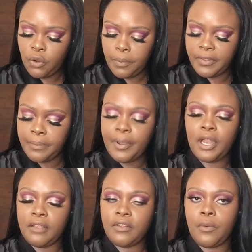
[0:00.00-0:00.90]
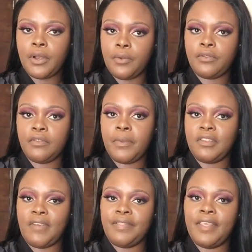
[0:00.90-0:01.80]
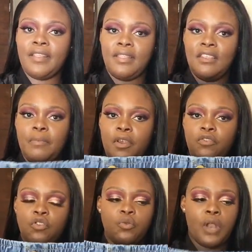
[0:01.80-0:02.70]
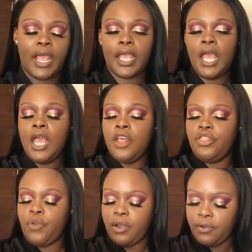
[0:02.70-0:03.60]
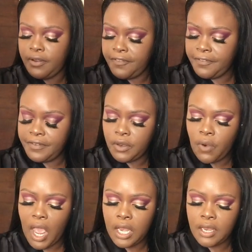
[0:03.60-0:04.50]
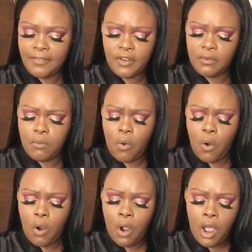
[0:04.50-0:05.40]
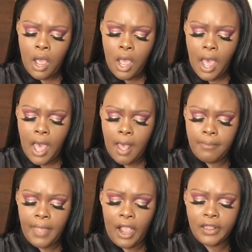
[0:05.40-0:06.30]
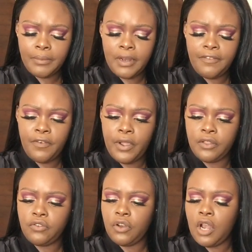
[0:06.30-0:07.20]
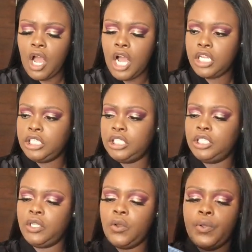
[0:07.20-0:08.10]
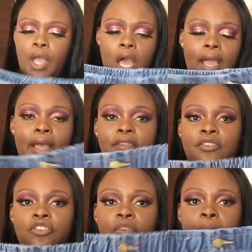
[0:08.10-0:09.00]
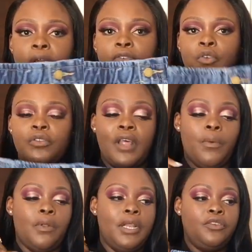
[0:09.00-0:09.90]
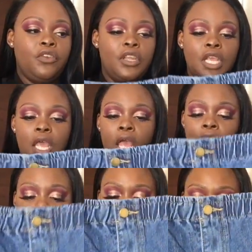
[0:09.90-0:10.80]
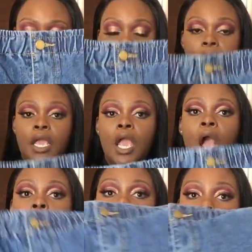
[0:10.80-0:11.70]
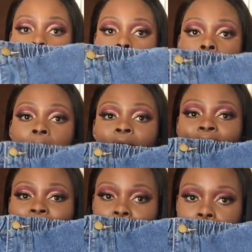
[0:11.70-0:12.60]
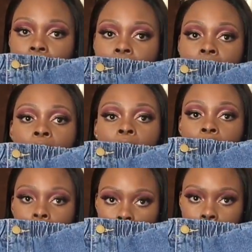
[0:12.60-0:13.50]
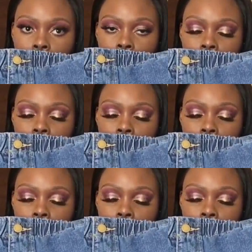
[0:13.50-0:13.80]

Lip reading: 20% polyester. No wonder it was expensive. I think these pair of shorts were like 350 rand, if not more. I got them in a 4 extra large. So yeah, guys, it's just a pair of shorts that I will literally be wearing all summer long.